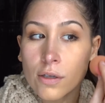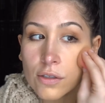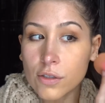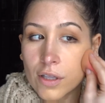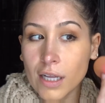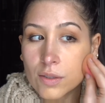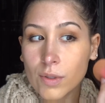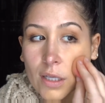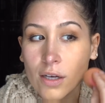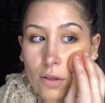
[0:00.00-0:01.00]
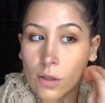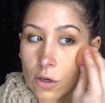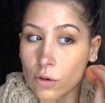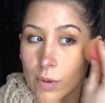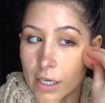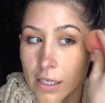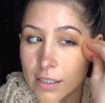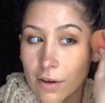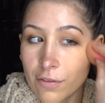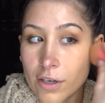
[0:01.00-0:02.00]
So that's with like a little bit. It
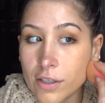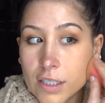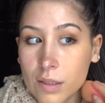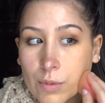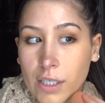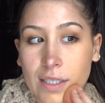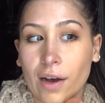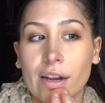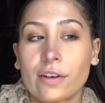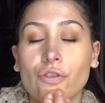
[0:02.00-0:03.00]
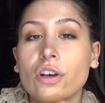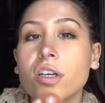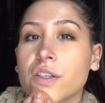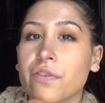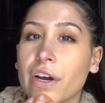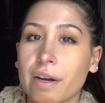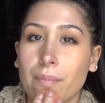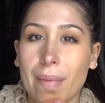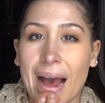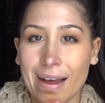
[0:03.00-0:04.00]
definitely spreads out, and it looks very
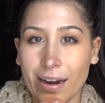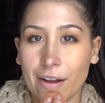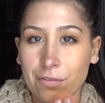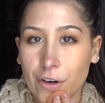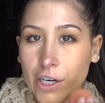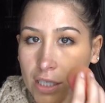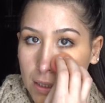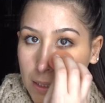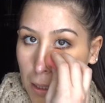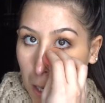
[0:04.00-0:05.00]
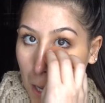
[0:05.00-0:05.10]
matte at first.